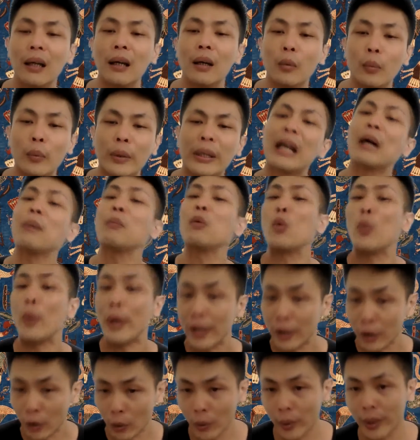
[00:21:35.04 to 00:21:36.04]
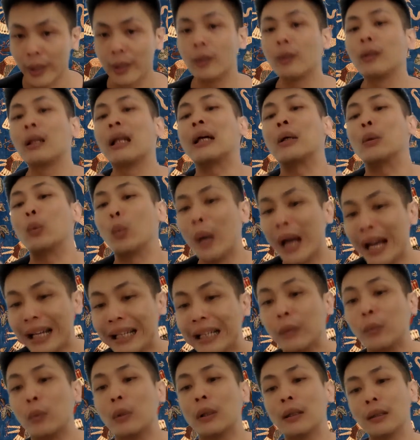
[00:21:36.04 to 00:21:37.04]
We come away knowing like where
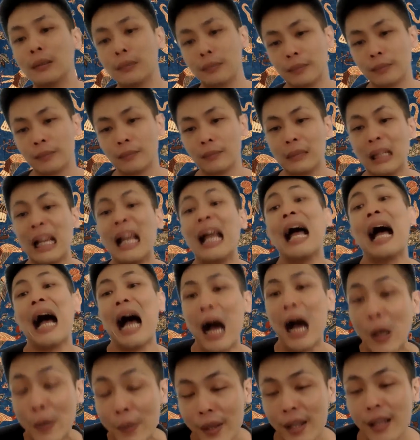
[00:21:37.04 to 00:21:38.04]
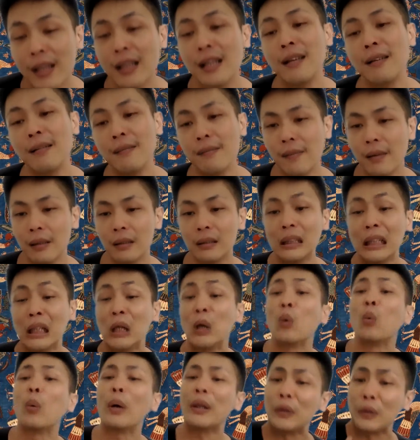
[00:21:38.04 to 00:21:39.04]
they work, how they live,
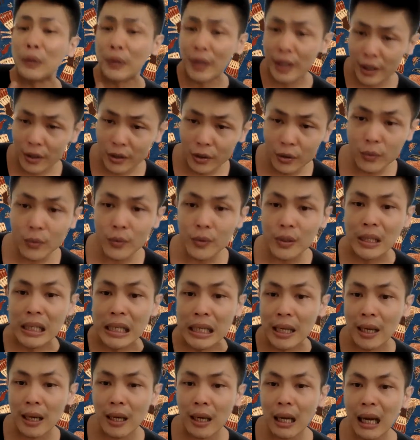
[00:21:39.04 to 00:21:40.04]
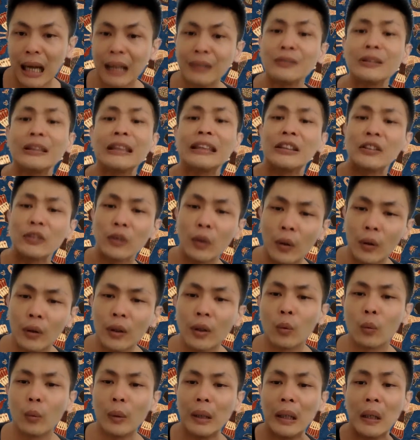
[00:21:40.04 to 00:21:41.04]
what do they use, how they saw
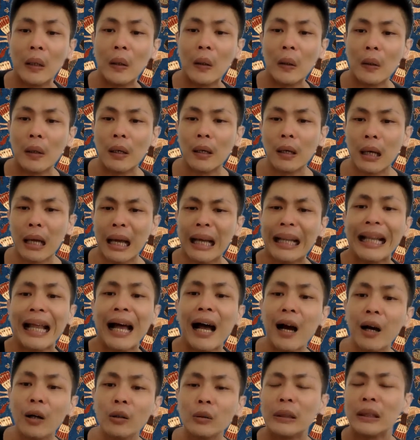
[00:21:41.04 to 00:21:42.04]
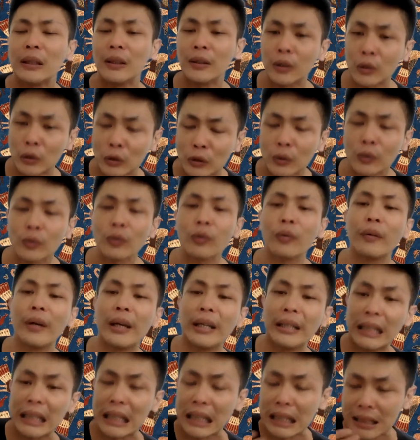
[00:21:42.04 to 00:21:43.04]
the world, and how they also
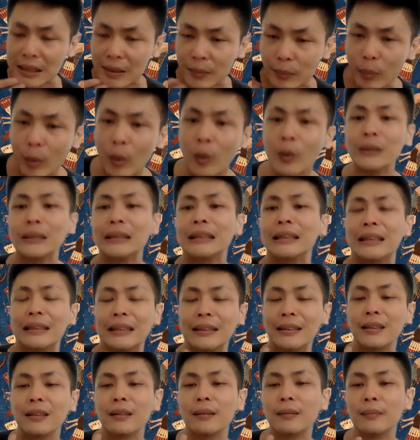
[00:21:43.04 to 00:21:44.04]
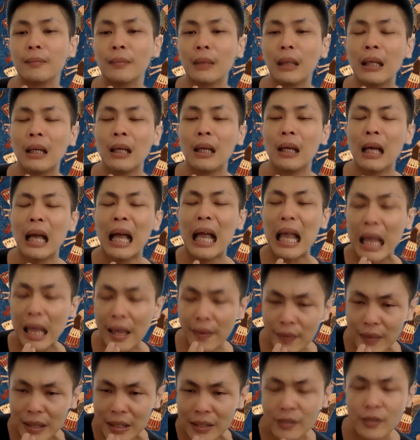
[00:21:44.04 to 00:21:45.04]
created a support system
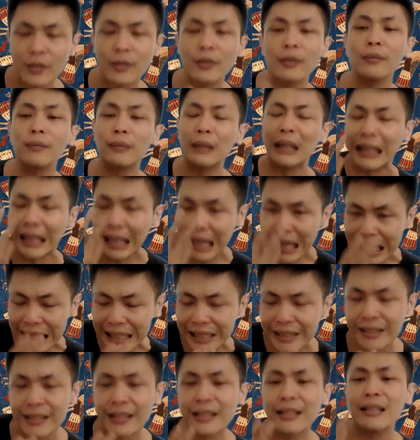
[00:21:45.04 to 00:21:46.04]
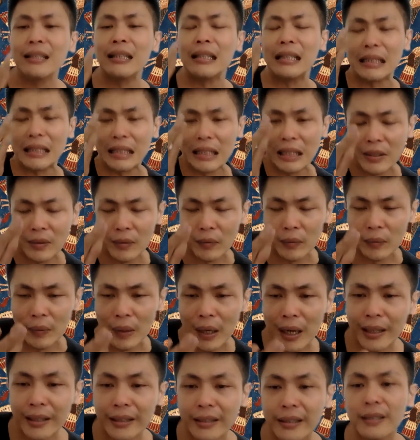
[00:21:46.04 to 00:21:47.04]
and the sort of like ideals
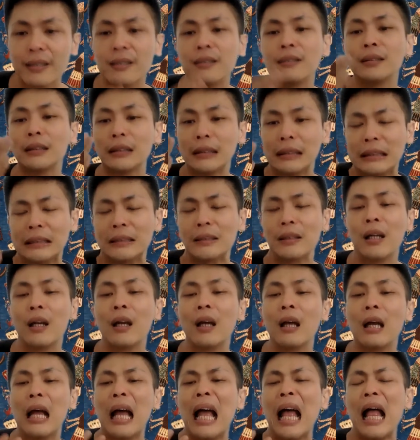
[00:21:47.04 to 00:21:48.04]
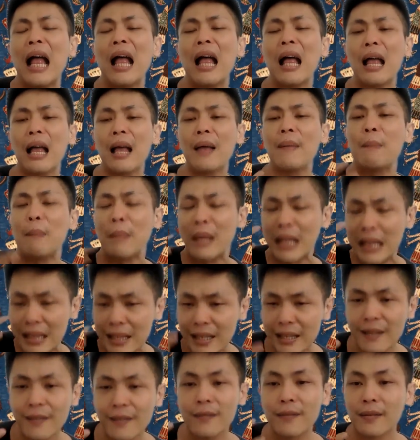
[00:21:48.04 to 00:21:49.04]
and
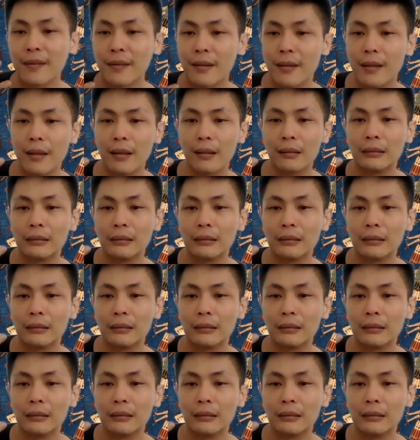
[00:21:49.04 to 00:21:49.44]
beliefs